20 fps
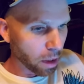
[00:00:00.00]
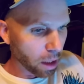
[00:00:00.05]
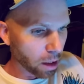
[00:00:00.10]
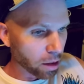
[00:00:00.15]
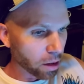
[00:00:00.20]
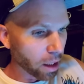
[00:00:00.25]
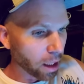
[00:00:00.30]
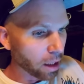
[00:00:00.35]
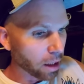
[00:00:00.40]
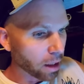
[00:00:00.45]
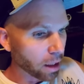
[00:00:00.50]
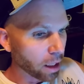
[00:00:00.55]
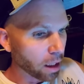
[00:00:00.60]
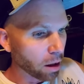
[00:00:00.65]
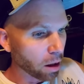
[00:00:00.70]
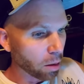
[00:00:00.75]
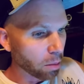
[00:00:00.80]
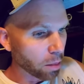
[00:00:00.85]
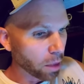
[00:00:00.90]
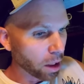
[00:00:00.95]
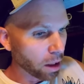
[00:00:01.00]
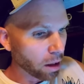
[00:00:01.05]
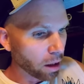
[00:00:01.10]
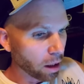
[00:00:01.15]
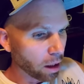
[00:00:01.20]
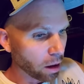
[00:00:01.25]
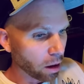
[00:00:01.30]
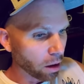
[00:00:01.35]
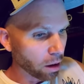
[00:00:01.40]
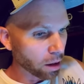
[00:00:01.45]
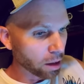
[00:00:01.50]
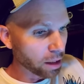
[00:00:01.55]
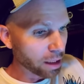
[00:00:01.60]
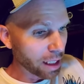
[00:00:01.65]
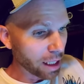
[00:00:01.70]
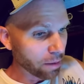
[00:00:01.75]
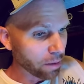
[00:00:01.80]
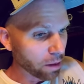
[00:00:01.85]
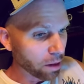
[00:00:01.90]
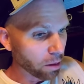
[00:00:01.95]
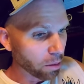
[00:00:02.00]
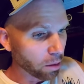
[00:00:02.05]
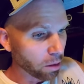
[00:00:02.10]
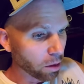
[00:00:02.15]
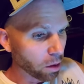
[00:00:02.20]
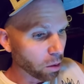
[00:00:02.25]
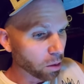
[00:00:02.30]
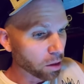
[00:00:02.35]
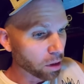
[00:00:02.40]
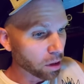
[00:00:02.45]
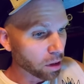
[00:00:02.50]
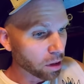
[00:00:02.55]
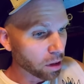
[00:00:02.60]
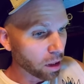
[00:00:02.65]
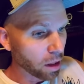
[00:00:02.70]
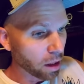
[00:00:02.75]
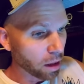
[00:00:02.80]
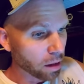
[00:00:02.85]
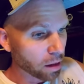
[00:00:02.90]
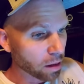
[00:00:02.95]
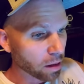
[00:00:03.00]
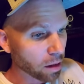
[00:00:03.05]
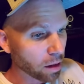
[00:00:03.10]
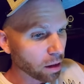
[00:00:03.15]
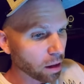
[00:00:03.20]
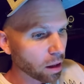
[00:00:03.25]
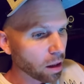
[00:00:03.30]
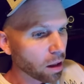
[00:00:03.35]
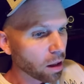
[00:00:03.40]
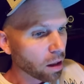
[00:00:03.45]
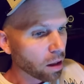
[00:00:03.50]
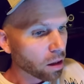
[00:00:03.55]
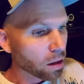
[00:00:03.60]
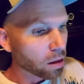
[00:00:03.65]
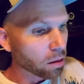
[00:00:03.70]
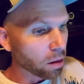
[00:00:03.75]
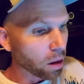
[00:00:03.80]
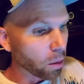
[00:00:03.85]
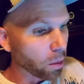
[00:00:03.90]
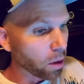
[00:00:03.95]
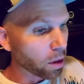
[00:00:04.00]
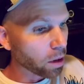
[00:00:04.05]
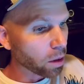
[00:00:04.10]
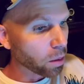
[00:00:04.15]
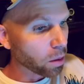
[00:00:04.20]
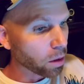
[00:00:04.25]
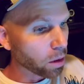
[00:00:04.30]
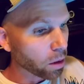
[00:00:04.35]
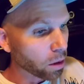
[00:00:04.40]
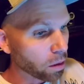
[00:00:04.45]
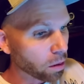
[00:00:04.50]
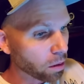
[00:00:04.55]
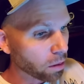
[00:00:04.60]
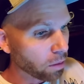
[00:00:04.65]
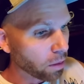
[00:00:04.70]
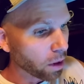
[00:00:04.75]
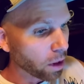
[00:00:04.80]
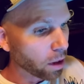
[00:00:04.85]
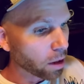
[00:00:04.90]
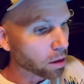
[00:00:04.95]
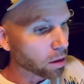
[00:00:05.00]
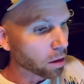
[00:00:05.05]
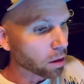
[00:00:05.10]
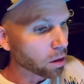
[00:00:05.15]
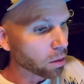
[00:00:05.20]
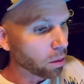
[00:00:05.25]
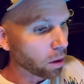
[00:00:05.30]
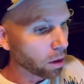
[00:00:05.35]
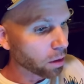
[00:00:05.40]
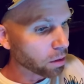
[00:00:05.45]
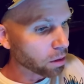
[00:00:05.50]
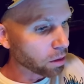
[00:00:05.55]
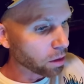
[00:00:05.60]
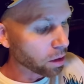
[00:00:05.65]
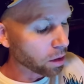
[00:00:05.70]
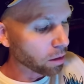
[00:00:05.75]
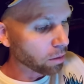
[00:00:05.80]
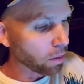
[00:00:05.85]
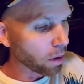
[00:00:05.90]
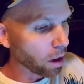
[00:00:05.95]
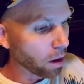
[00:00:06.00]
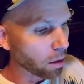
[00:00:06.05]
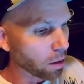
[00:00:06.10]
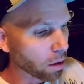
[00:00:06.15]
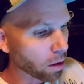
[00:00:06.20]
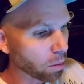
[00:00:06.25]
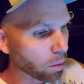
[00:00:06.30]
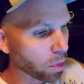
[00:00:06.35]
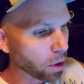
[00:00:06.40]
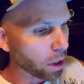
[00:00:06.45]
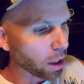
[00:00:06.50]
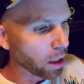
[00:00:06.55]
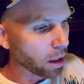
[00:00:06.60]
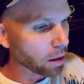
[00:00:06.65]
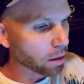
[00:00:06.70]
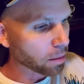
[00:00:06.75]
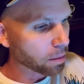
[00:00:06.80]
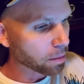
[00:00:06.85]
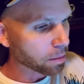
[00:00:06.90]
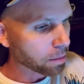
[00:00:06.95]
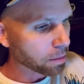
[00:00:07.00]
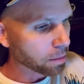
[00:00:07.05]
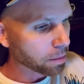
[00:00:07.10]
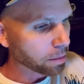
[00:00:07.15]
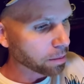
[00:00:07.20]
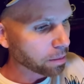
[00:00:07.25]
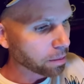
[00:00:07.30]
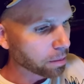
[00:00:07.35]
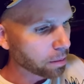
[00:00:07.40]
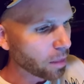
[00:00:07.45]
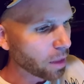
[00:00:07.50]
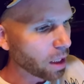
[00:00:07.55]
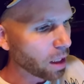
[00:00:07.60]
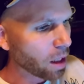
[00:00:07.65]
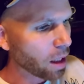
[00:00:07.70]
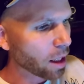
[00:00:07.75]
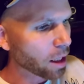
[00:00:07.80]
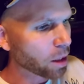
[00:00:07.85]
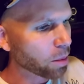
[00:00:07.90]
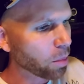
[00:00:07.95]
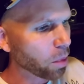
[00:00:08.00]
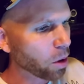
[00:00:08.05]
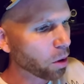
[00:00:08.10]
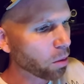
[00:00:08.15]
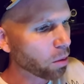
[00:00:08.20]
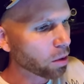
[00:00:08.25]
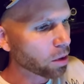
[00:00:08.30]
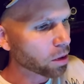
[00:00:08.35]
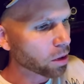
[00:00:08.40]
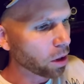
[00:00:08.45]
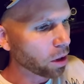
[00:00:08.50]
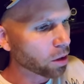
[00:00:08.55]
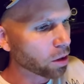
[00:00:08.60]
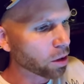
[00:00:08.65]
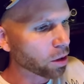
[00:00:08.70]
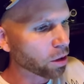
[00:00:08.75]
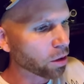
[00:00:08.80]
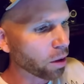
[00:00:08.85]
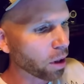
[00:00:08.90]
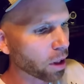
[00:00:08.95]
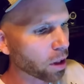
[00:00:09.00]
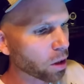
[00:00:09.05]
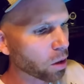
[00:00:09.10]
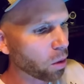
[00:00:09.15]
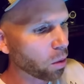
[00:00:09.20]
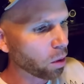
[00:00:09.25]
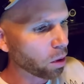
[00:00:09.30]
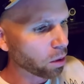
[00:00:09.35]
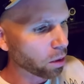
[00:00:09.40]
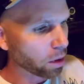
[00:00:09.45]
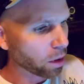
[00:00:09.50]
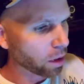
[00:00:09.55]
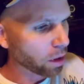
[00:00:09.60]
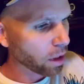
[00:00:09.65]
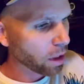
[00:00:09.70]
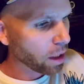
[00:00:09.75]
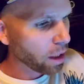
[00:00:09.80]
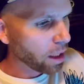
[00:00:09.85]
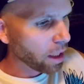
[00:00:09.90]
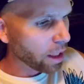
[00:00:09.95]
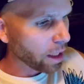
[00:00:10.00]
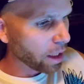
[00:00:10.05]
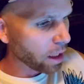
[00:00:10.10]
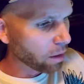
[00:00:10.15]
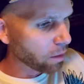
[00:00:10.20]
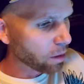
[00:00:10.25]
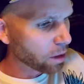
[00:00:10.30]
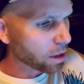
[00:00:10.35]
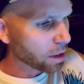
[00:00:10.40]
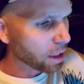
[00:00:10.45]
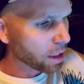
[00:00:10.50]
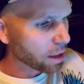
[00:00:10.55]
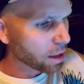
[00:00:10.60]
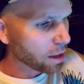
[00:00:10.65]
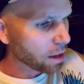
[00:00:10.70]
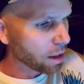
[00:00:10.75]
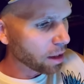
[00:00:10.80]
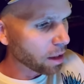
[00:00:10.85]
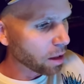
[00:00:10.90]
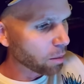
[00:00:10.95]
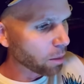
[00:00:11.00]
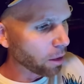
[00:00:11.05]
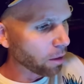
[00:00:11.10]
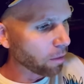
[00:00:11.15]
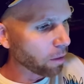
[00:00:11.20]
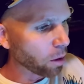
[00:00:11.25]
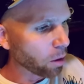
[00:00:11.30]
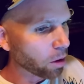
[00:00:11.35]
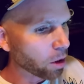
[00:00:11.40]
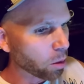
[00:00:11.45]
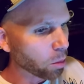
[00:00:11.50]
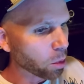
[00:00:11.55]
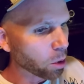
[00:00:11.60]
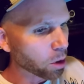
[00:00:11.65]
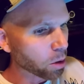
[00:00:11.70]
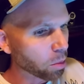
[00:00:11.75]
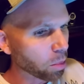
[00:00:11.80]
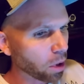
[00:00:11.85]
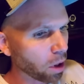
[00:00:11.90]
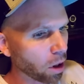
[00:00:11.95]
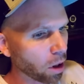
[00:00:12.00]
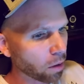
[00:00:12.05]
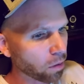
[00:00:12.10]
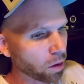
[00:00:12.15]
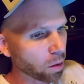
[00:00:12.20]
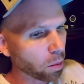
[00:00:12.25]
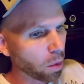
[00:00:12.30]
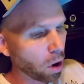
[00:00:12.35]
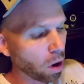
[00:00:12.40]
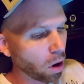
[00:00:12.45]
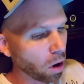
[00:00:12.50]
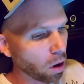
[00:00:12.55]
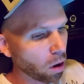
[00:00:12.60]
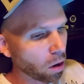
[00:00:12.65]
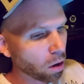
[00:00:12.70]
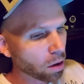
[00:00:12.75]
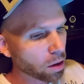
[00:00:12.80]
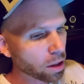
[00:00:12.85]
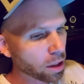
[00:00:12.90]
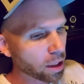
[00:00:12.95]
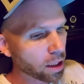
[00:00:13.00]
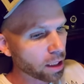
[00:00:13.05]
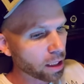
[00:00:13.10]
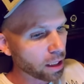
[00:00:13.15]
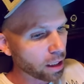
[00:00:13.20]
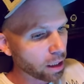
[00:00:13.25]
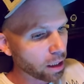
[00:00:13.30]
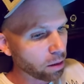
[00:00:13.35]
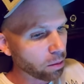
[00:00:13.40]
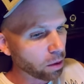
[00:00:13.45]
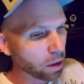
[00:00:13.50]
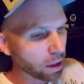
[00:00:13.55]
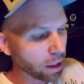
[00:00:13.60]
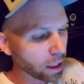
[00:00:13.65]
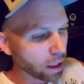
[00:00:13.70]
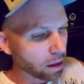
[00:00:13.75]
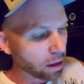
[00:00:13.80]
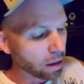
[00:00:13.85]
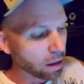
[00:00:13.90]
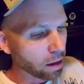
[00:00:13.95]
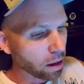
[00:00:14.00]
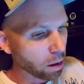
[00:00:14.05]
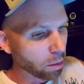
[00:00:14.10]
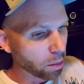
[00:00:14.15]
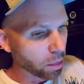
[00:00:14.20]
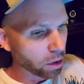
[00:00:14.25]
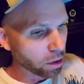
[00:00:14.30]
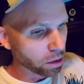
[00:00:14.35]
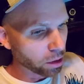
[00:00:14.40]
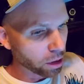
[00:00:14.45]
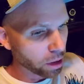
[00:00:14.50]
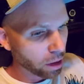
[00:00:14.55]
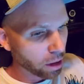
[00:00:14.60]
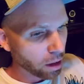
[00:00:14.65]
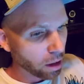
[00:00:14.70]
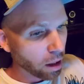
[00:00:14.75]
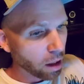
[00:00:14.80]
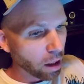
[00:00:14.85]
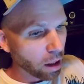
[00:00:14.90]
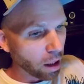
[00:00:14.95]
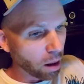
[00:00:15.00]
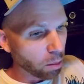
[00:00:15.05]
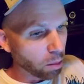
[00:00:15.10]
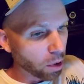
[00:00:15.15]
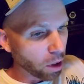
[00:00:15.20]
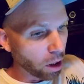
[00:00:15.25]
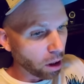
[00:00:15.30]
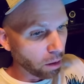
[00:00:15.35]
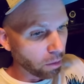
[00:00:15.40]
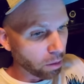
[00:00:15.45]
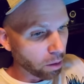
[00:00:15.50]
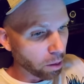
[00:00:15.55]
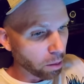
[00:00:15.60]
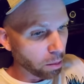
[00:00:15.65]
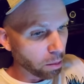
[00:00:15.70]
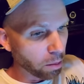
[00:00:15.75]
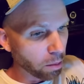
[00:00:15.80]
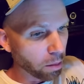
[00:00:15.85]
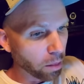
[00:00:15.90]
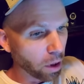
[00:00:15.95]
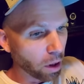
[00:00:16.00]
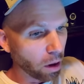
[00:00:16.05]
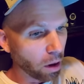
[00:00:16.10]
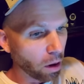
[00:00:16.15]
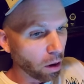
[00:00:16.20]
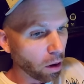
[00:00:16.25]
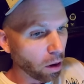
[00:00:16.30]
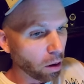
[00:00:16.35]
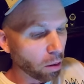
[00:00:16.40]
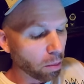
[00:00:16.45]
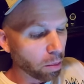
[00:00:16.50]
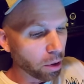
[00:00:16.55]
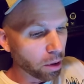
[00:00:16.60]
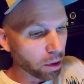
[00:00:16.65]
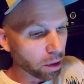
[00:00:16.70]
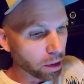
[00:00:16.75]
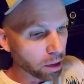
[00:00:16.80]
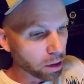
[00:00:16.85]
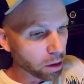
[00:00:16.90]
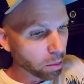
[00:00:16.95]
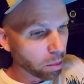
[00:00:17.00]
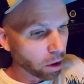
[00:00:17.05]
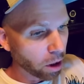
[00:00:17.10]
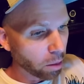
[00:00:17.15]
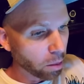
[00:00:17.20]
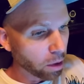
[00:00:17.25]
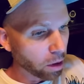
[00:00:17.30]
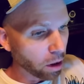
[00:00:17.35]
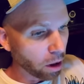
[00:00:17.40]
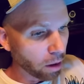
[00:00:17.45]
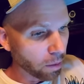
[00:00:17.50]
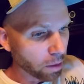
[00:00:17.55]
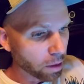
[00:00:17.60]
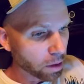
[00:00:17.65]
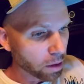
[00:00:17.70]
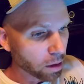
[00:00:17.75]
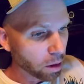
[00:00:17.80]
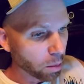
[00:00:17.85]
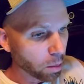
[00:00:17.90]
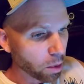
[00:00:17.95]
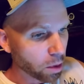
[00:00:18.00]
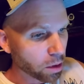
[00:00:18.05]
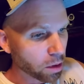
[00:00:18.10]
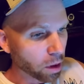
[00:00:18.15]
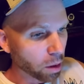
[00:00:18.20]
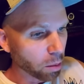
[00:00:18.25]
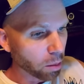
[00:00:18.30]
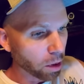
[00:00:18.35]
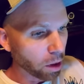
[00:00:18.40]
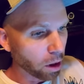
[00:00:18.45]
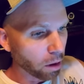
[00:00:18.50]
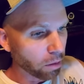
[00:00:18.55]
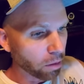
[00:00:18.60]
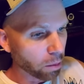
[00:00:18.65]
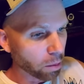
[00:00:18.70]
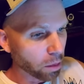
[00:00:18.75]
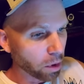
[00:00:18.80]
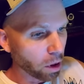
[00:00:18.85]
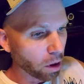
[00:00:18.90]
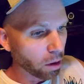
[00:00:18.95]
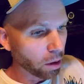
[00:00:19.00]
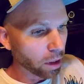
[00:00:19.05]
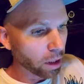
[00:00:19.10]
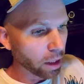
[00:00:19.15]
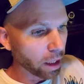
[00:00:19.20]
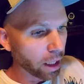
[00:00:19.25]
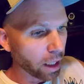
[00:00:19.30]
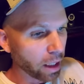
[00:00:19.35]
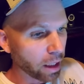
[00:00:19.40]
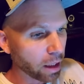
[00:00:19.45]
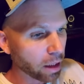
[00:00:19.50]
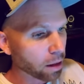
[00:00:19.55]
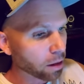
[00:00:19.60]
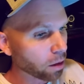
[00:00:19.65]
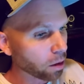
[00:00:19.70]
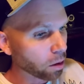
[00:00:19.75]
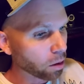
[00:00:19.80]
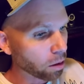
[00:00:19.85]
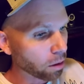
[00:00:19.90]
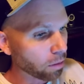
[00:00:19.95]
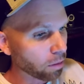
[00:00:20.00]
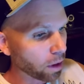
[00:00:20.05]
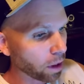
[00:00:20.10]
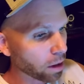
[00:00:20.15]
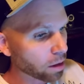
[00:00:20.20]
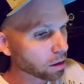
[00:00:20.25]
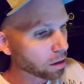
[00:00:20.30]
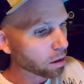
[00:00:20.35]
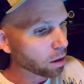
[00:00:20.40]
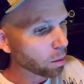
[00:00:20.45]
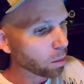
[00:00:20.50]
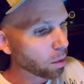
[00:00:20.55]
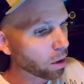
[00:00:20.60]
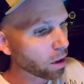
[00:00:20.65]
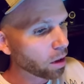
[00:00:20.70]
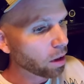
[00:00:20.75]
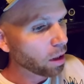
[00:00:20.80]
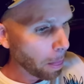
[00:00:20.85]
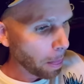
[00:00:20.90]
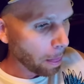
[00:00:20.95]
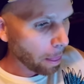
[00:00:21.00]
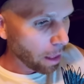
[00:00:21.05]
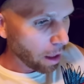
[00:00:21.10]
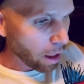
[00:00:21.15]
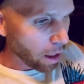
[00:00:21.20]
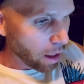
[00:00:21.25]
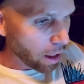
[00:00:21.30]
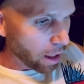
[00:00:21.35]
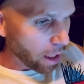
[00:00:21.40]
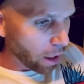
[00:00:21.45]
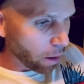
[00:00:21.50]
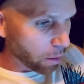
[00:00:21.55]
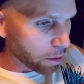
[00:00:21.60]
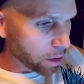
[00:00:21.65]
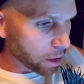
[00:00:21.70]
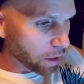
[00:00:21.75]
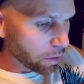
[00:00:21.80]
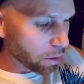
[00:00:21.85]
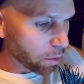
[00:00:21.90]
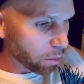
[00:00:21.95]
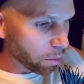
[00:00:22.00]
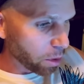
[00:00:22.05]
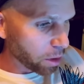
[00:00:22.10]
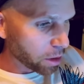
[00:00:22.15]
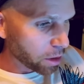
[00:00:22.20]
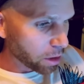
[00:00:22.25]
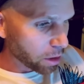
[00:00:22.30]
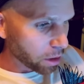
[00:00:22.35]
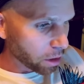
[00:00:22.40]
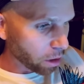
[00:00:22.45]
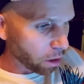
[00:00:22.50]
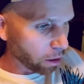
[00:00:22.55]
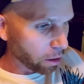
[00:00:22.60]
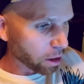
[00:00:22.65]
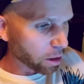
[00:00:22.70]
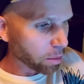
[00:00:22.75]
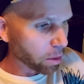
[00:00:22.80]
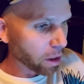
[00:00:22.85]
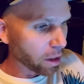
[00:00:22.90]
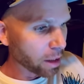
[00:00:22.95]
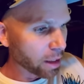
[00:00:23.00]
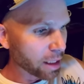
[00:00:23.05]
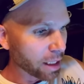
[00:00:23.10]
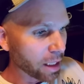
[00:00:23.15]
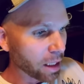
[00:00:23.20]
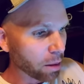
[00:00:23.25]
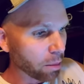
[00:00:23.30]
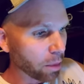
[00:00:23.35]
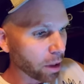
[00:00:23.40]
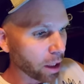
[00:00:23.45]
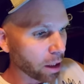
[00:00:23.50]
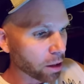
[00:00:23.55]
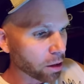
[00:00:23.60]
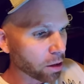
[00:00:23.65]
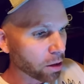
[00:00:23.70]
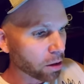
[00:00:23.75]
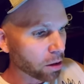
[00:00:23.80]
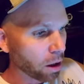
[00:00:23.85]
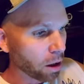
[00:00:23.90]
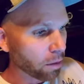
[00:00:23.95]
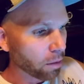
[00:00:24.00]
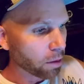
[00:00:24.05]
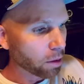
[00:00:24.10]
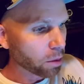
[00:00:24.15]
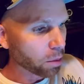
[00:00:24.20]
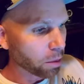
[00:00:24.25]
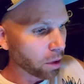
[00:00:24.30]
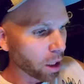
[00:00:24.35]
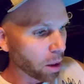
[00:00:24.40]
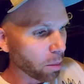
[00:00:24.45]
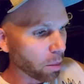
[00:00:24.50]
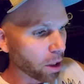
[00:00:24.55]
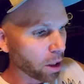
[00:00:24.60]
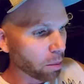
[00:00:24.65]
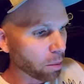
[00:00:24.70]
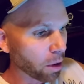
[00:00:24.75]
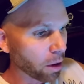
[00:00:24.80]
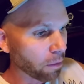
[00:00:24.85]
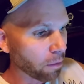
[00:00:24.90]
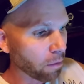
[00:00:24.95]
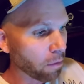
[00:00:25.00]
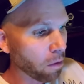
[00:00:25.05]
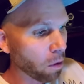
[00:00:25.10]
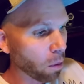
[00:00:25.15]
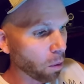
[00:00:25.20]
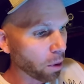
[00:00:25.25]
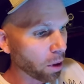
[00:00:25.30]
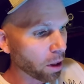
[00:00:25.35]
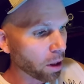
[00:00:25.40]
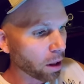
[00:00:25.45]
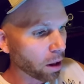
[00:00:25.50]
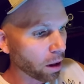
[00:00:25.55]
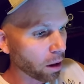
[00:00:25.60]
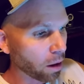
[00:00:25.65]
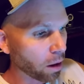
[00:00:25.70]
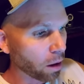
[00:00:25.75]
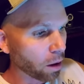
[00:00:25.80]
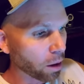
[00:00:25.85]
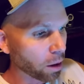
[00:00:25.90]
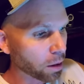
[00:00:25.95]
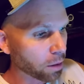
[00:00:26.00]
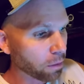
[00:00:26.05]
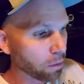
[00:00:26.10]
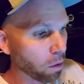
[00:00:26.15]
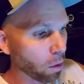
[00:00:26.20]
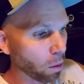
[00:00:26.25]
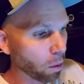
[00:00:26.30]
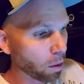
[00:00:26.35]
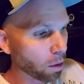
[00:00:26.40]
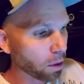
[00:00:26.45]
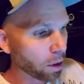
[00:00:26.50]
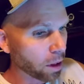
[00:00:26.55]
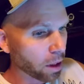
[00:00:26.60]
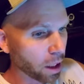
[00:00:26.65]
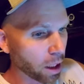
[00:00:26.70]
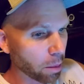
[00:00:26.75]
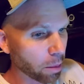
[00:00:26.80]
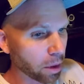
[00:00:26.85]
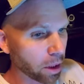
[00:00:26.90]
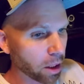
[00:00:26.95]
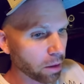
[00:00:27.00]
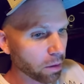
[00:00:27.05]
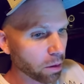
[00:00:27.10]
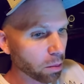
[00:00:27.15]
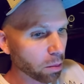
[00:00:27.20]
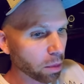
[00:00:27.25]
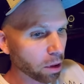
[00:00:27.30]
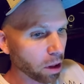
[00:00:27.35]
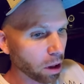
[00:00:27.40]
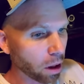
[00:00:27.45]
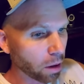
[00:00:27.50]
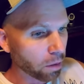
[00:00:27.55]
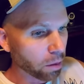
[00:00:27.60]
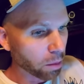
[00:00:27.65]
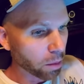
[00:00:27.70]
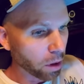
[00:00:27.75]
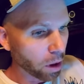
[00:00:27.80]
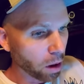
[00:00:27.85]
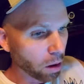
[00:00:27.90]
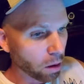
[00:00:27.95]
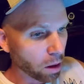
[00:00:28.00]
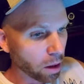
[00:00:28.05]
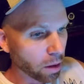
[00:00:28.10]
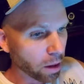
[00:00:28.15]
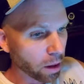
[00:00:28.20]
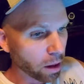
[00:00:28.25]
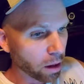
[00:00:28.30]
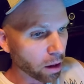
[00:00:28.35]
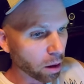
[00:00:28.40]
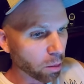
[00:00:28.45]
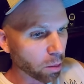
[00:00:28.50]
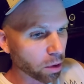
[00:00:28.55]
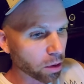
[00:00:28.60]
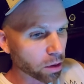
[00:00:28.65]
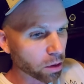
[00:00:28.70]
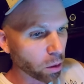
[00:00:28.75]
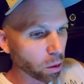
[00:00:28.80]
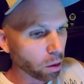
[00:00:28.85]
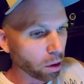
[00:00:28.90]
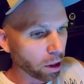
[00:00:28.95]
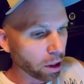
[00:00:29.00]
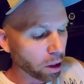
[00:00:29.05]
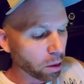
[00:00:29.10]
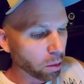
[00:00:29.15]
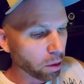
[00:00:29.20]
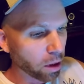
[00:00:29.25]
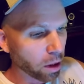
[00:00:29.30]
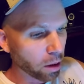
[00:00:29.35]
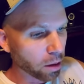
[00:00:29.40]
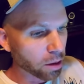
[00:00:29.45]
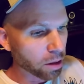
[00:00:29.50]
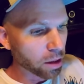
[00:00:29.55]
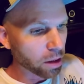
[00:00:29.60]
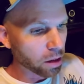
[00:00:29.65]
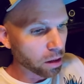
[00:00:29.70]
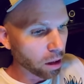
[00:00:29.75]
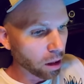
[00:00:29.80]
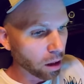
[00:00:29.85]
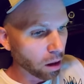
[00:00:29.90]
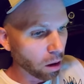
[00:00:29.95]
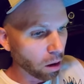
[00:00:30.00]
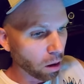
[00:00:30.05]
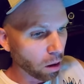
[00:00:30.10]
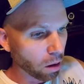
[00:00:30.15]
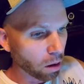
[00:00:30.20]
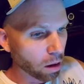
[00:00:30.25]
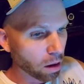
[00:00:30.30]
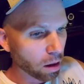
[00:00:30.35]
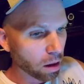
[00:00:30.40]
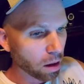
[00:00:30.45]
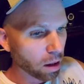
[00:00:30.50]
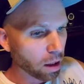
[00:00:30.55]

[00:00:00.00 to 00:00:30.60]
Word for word: I tried again on Monday, August 7th, with no success. So I went to Internal Affairs on 12th Street to file the complaint. I spoke with Sergeant Greg Quiller, and ever since then, my phone number is blocked from all city related numbers. I'm blocked from all police department office numbers. I'm blocked from calling any internal affairs number. I was given business cards by the city manager's office when I made my FOIA on August 4th, and I am even blocked from calling their numbers or anyone else in City Hall.